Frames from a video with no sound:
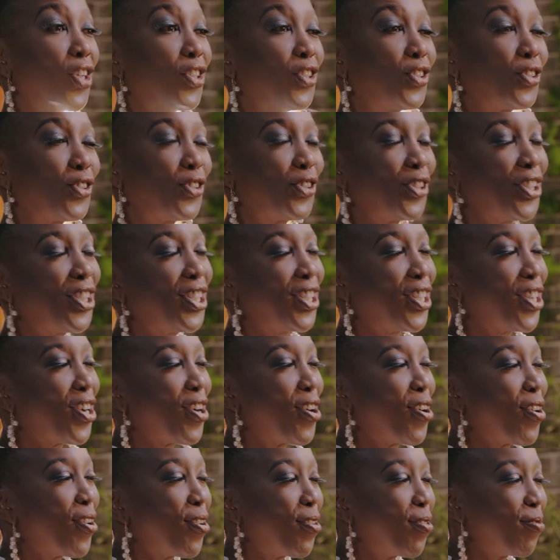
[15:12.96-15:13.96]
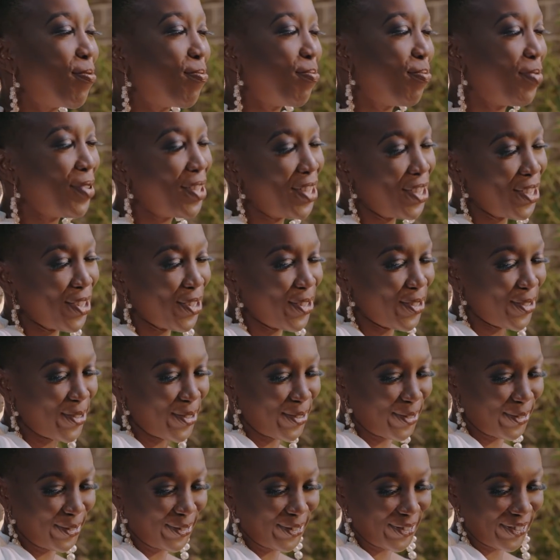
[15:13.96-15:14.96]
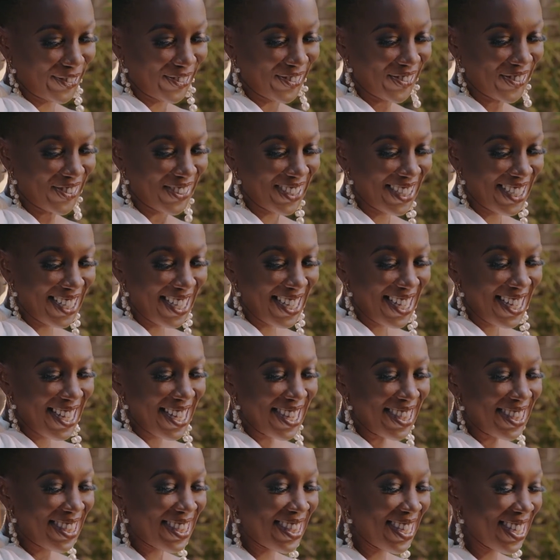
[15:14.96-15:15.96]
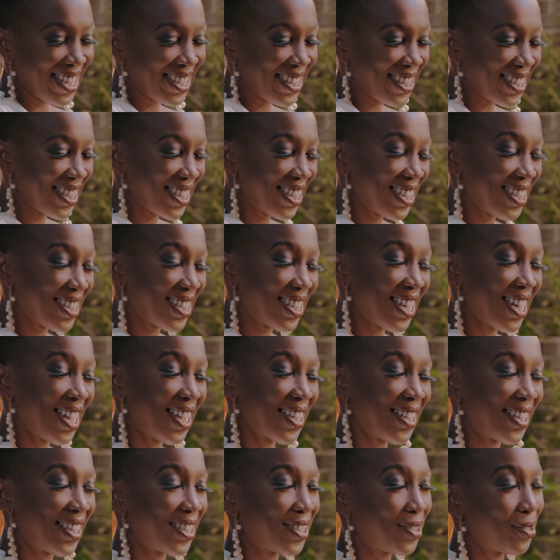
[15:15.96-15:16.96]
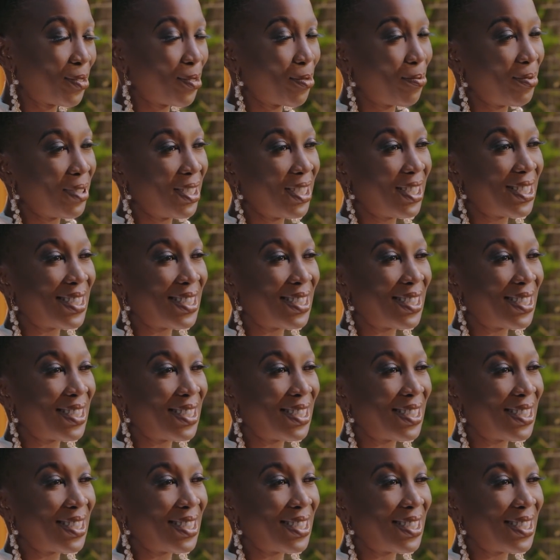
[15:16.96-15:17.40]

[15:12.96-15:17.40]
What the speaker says: Trio Mio. This is an extremely